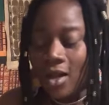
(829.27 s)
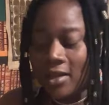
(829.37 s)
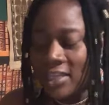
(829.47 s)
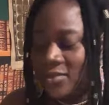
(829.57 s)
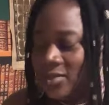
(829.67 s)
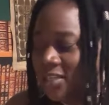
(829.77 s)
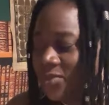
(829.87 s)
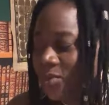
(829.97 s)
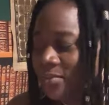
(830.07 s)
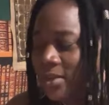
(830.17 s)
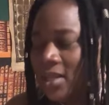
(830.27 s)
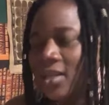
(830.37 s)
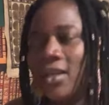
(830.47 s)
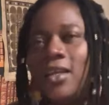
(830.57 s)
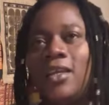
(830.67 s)
This would
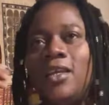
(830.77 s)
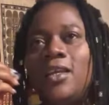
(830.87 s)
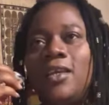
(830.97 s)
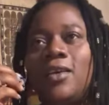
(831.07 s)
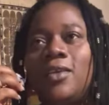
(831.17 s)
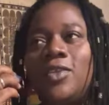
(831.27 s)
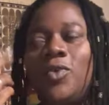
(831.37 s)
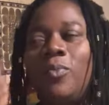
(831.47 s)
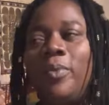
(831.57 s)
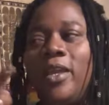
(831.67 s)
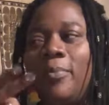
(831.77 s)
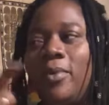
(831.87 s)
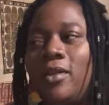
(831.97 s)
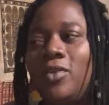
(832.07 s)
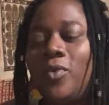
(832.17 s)
be two
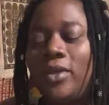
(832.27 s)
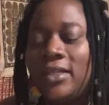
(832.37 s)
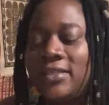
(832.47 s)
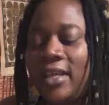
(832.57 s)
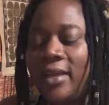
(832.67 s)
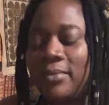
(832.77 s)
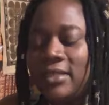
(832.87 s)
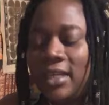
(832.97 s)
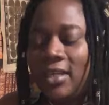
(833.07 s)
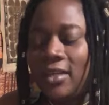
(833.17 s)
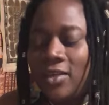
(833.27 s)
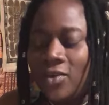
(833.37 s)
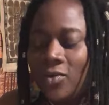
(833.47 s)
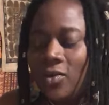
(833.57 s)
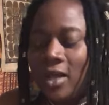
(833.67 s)
people doing the same thing.
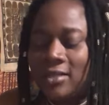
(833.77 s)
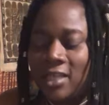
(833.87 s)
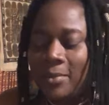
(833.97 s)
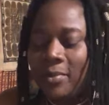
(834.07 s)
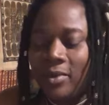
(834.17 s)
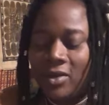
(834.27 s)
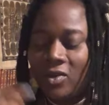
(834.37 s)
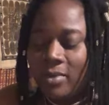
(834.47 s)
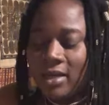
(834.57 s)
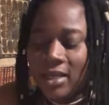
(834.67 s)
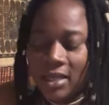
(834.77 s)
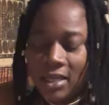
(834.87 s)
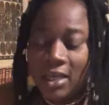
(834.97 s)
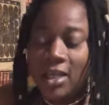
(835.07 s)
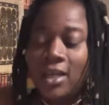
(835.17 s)
You're not sleeping with nobody.
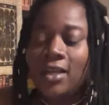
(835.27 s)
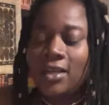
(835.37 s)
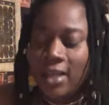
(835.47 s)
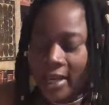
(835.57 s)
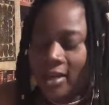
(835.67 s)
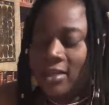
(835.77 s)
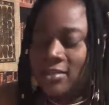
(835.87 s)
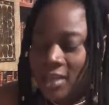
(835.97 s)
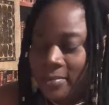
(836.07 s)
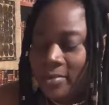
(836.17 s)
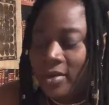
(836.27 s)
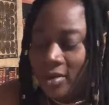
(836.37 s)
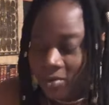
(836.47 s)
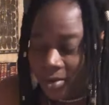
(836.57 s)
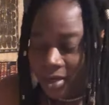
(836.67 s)
They're not sleeping with
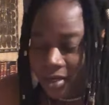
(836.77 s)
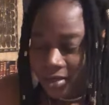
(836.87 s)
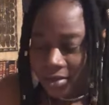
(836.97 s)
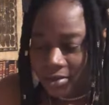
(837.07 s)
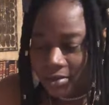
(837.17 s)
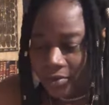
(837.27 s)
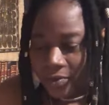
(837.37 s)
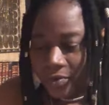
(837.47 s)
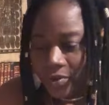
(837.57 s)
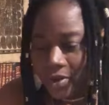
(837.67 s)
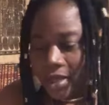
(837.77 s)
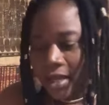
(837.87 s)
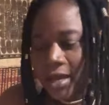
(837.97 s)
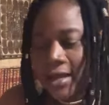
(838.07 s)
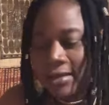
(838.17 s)
nobody.
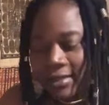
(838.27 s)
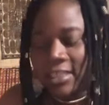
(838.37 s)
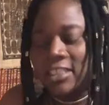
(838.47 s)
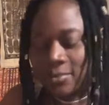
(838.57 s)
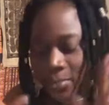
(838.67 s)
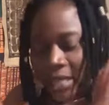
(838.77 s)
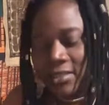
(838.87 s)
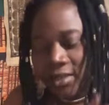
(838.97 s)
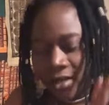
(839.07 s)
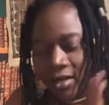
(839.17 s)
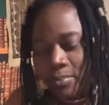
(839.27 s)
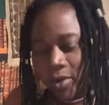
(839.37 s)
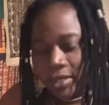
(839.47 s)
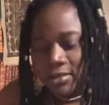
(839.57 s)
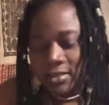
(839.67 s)
At this particular
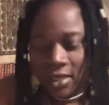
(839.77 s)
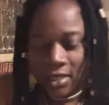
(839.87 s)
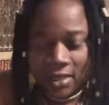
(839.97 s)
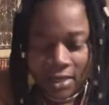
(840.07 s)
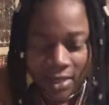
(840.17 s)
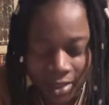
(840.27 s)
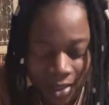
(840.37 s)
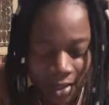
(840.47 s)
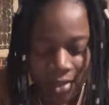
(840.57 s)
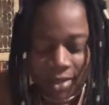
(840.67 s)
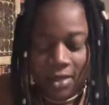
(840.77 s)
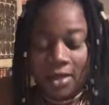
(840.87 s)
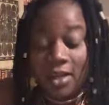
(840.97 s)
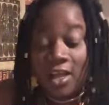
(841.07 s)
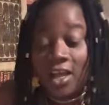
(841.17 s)
point in
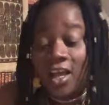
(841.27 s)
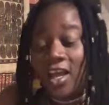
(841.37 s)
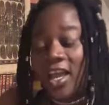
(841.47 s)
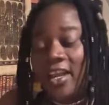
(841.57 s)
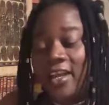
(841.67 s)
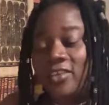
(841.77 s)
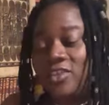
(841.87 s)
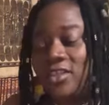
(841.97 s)
energy.